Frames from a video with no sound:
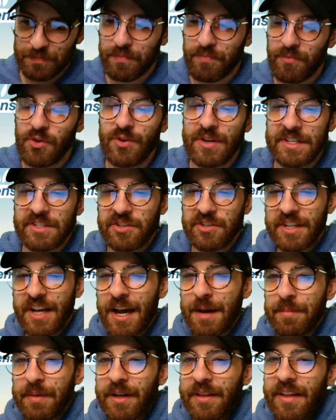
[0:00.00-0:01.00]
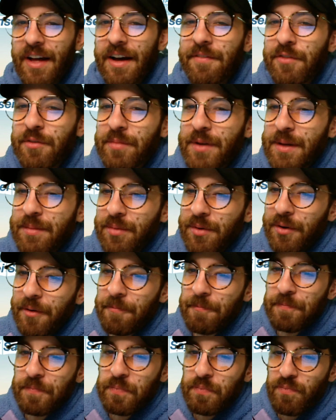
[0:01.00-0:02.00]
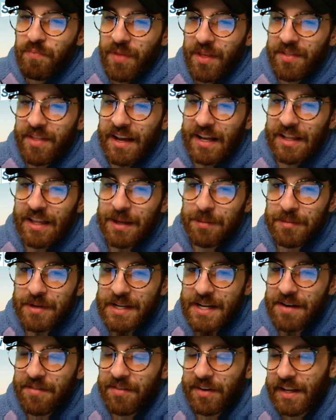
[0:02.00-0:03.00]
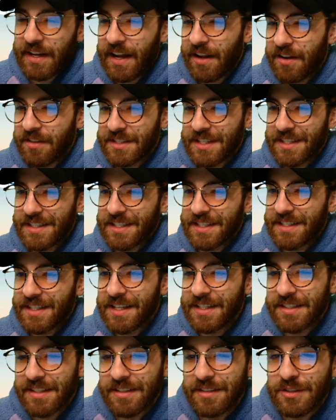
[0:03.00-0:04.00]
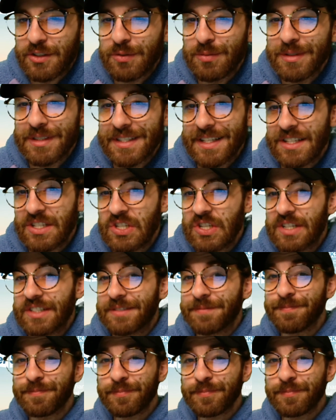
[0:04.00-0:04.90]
you guys are typing a lot for people that claim to never get out of Sensei Says. It's almost like you're